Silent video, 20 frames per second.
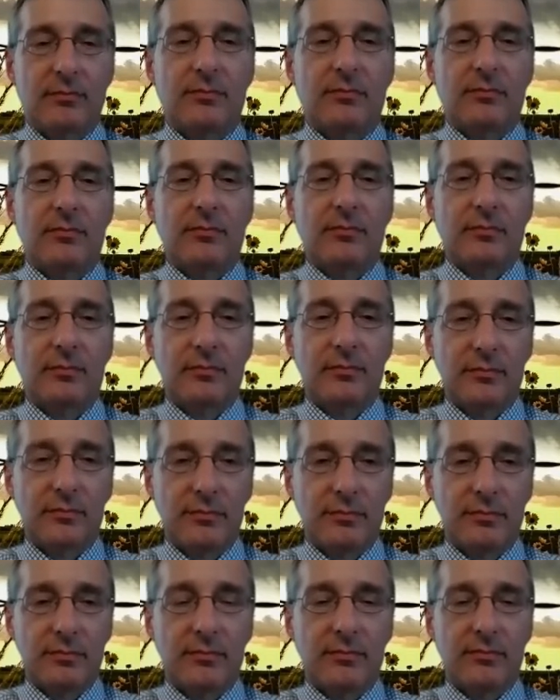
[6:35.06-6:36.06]

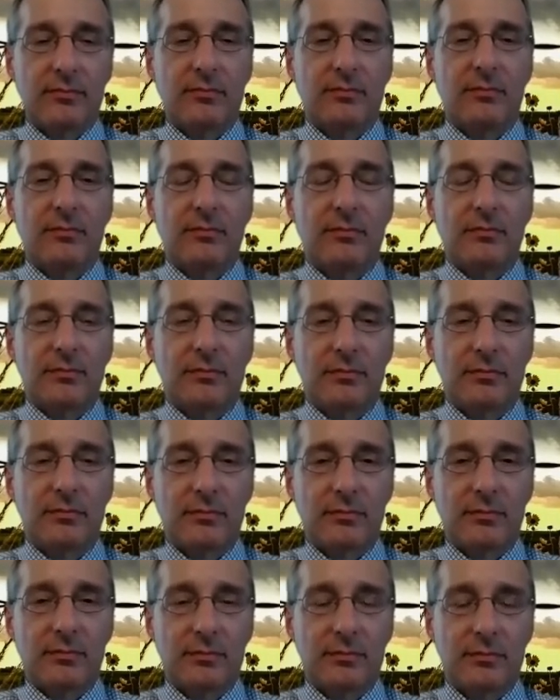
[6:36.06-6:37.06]

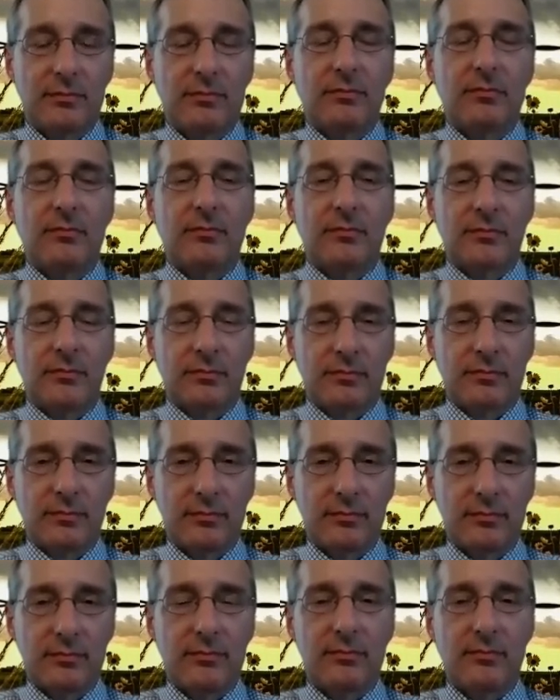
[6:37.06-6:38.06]

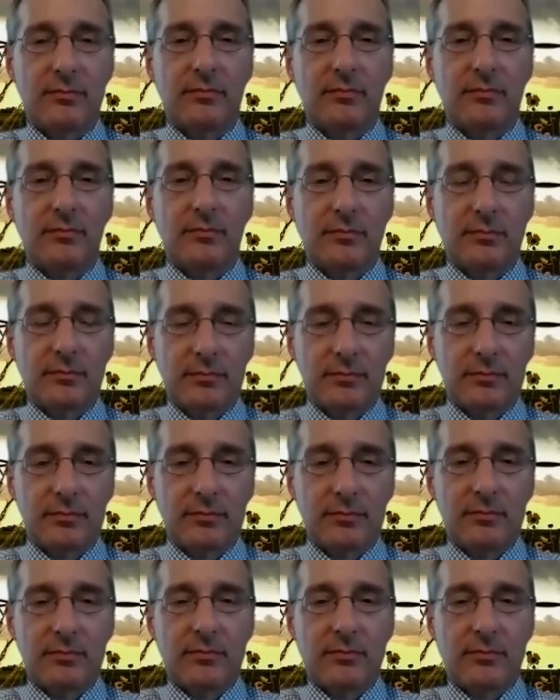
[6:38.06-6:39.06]

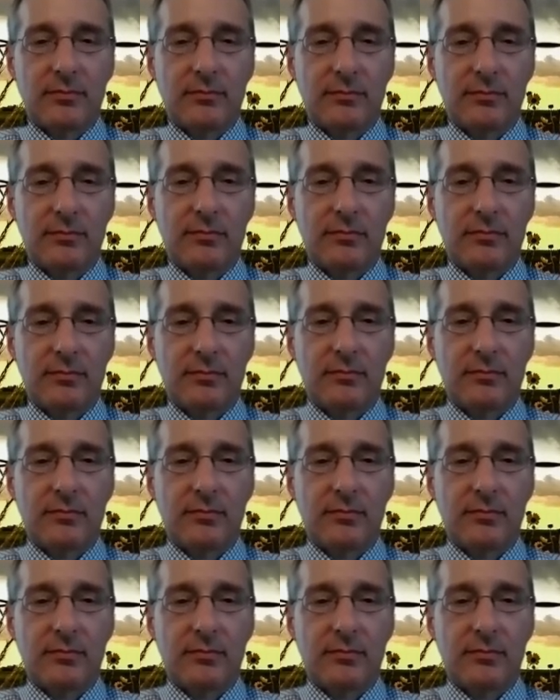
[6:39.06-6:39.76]
[no speech]